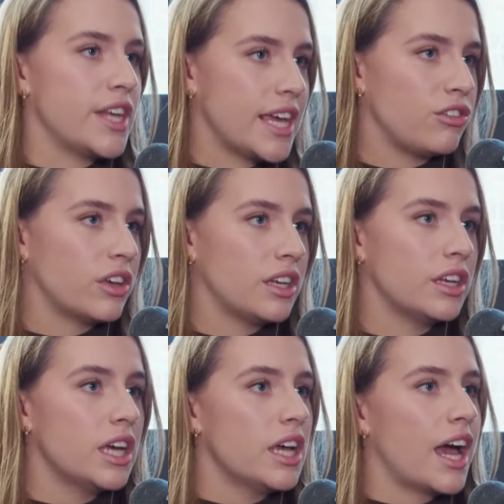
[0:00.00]

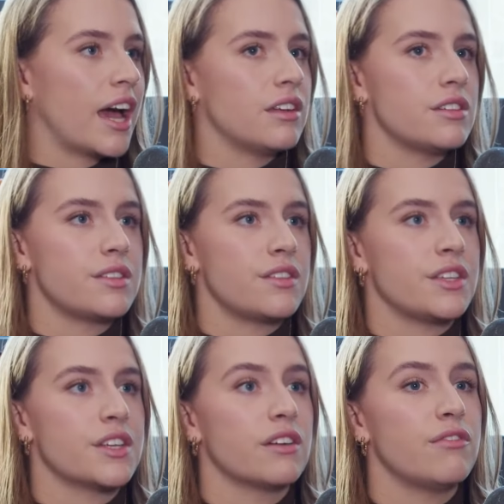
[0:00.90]
nation and the
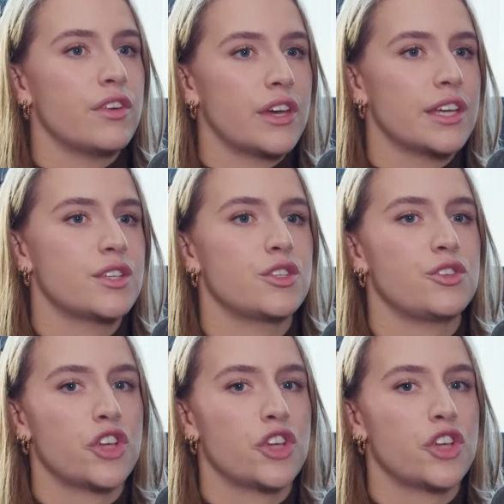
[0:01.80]
diverse,